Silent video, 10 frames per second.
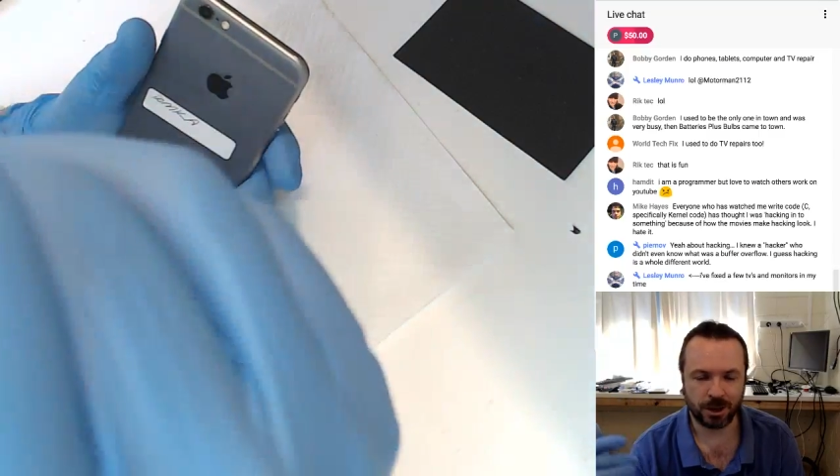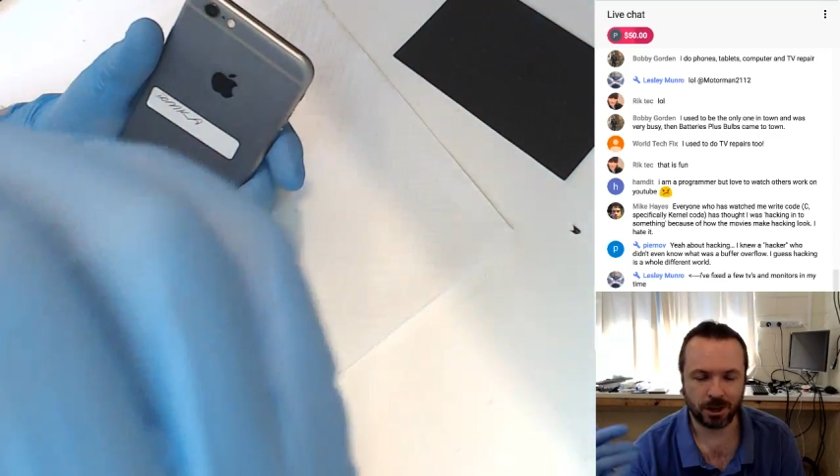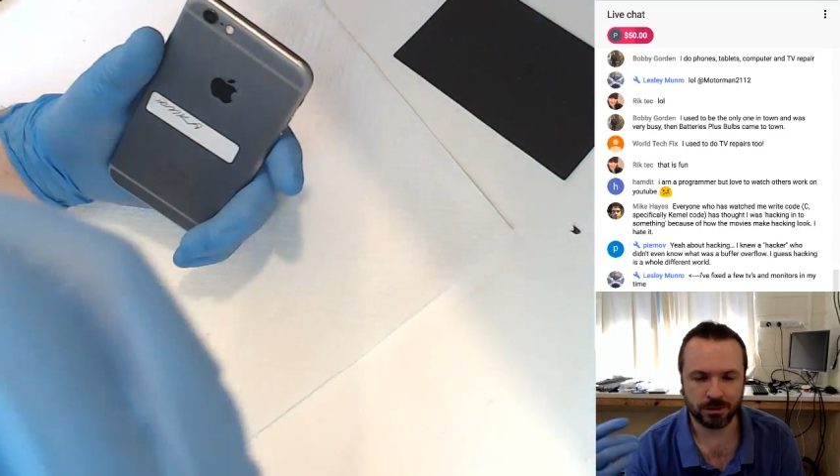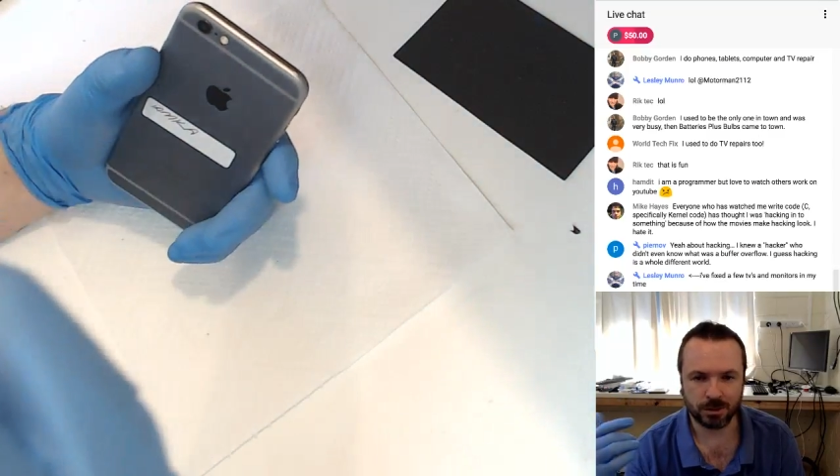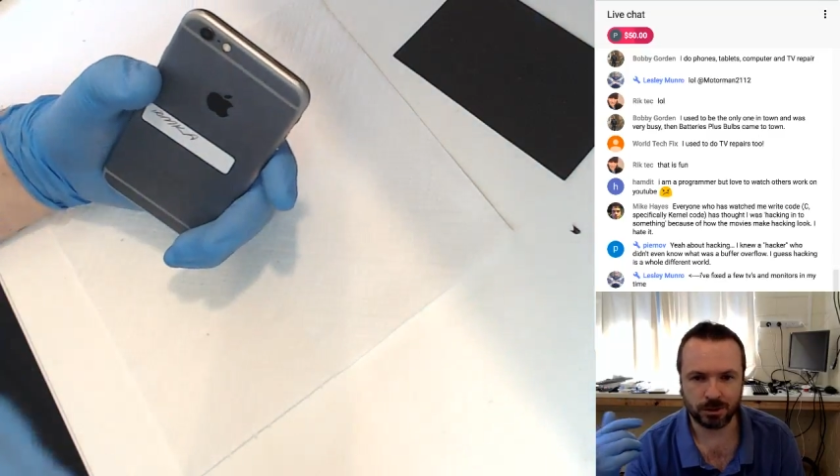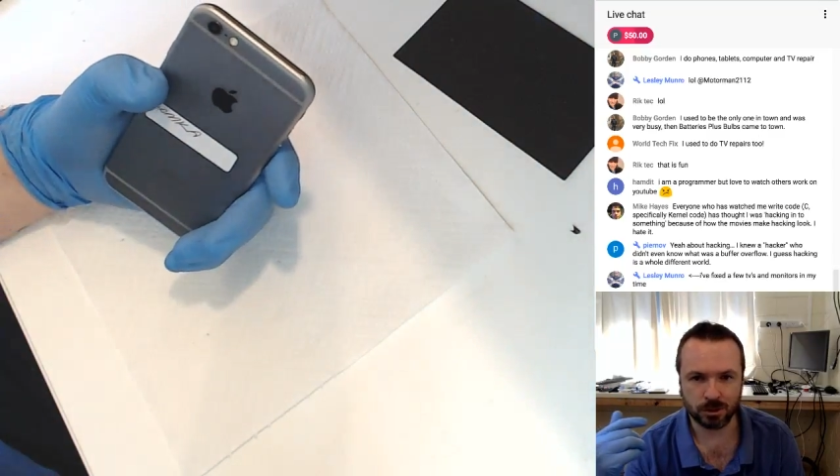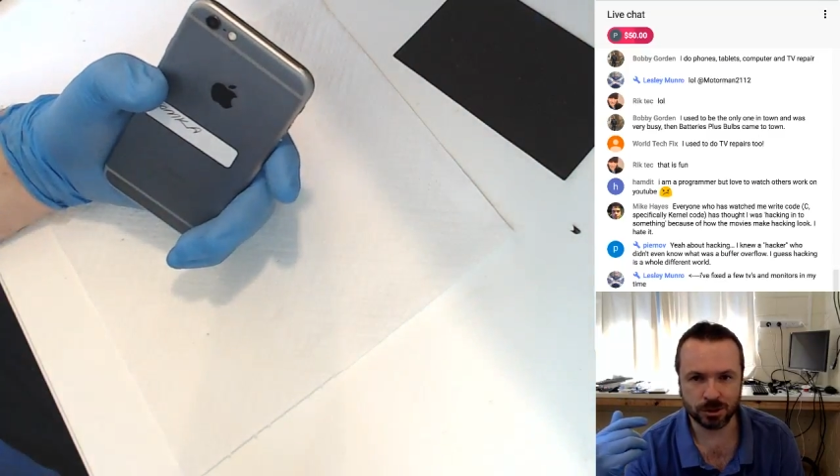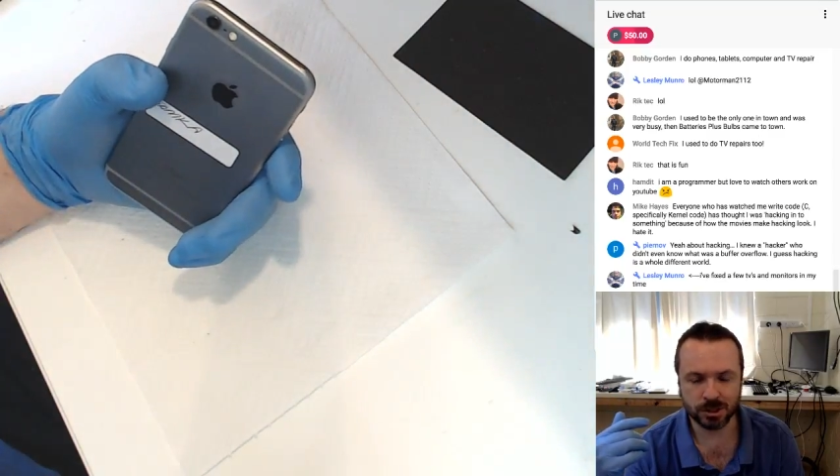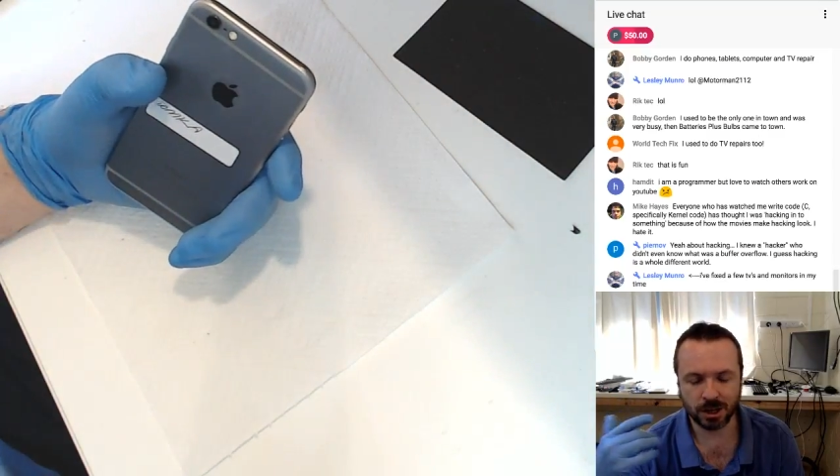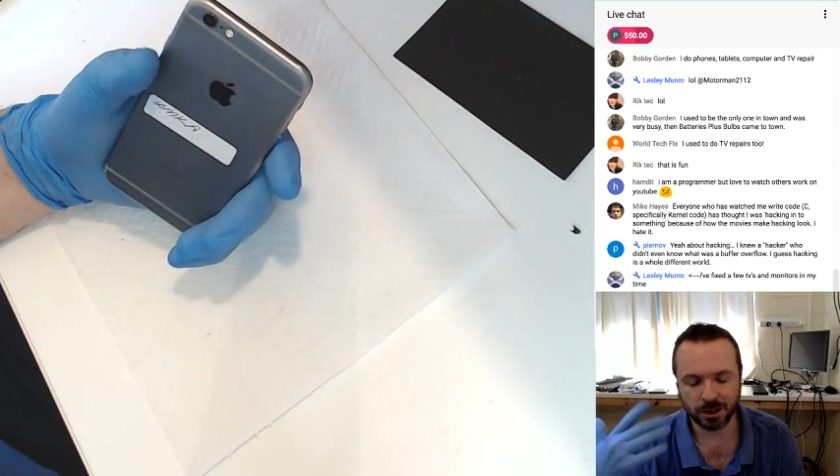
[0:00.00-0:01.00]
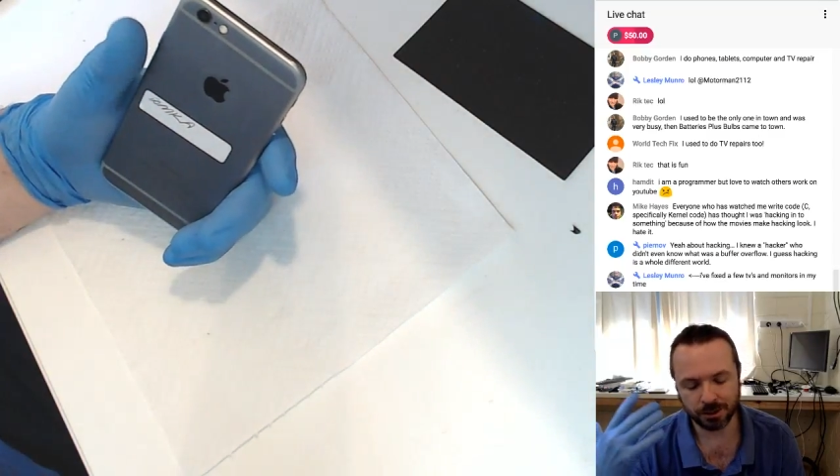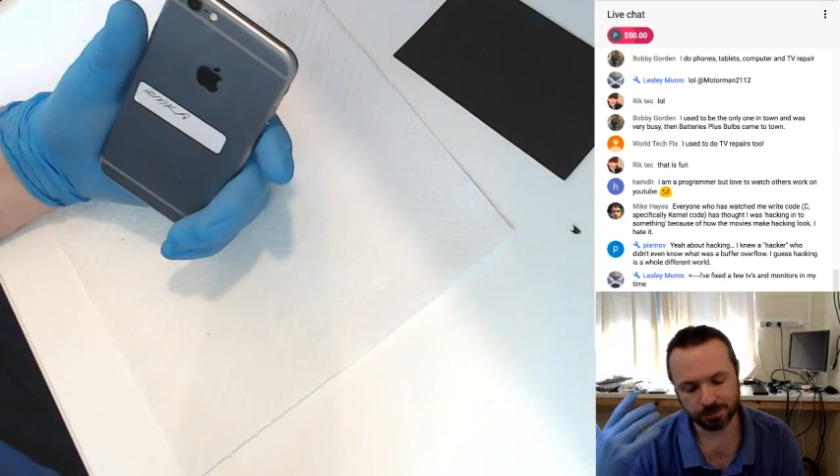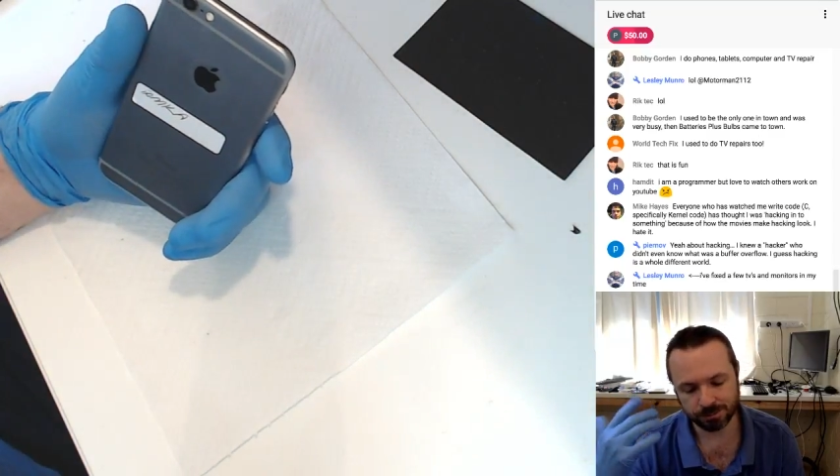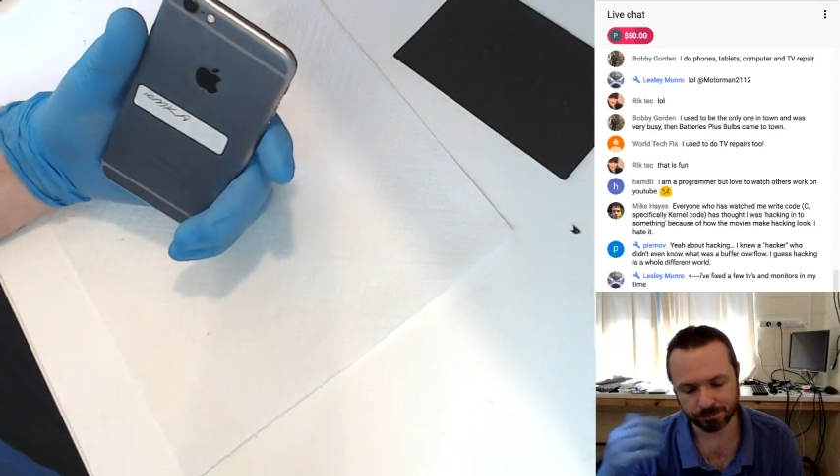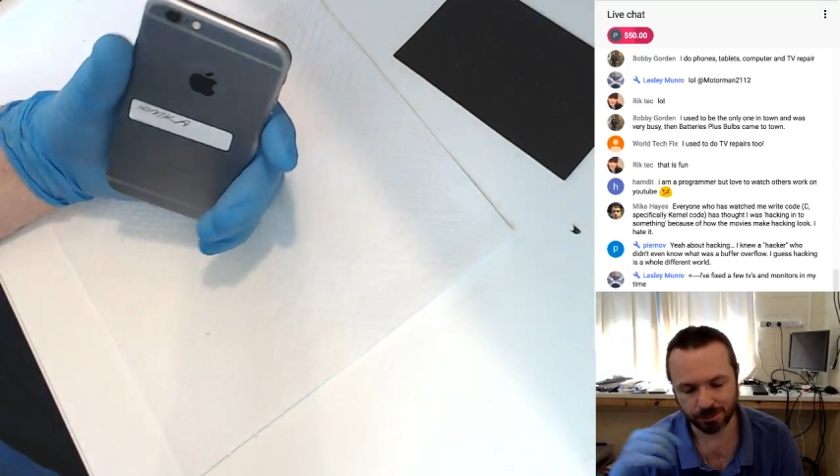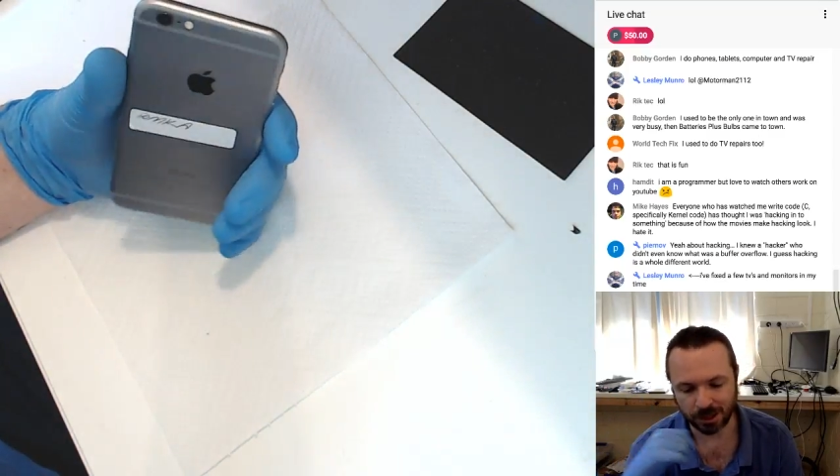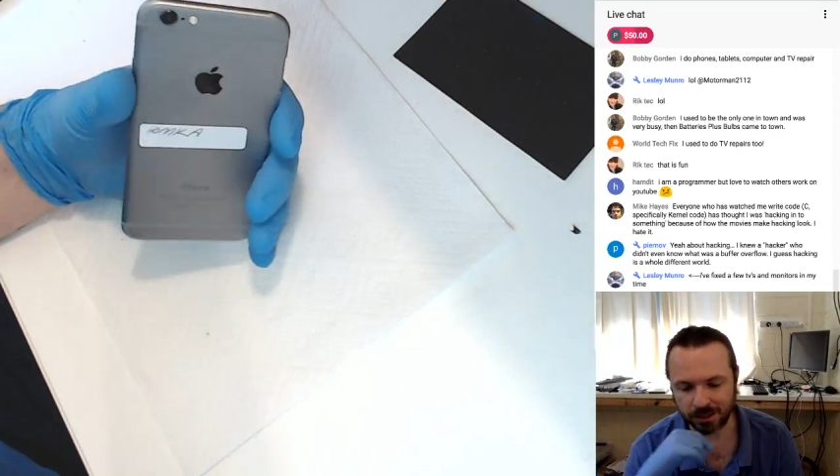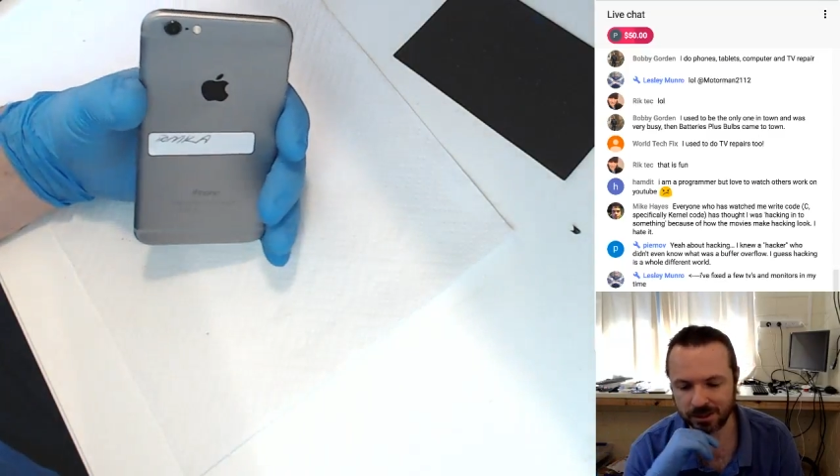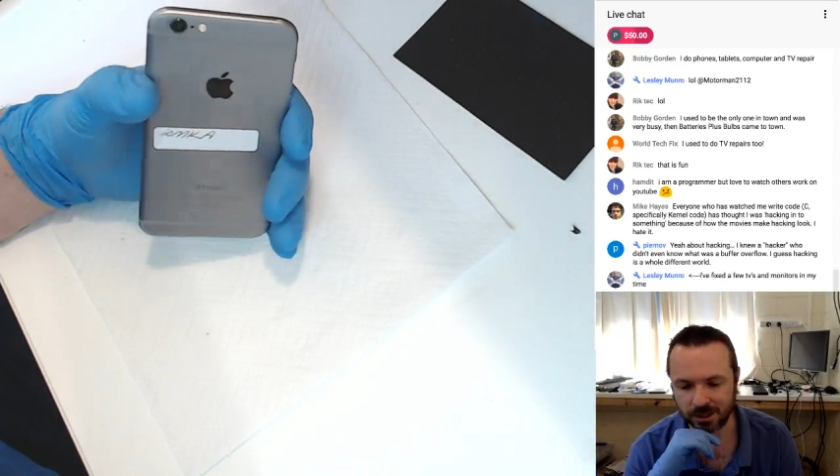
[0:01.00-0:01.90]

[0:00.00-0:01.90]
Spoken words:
over good data, but